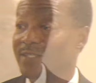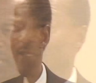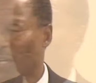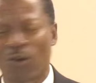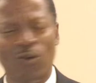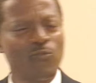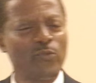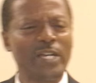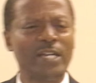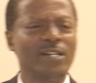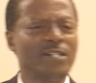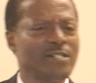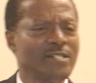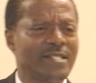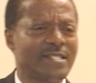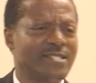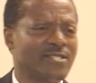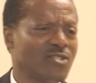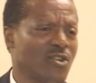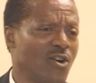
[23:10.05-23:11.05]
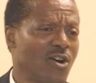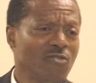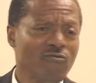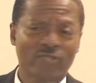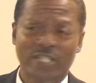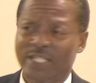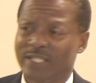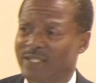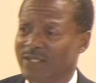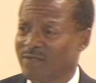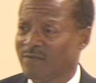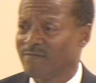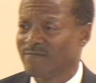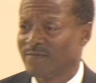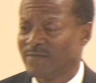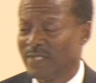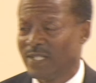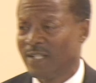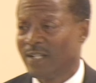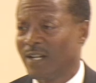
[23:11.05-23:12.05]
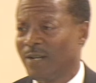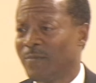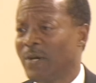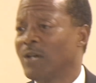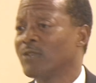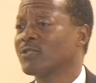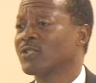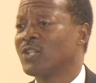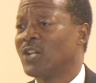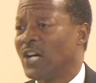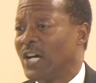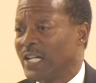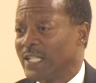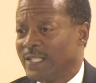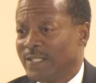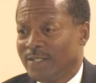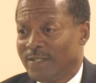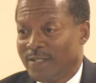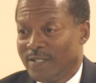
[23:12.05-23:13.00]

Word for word: or we heard stories about God.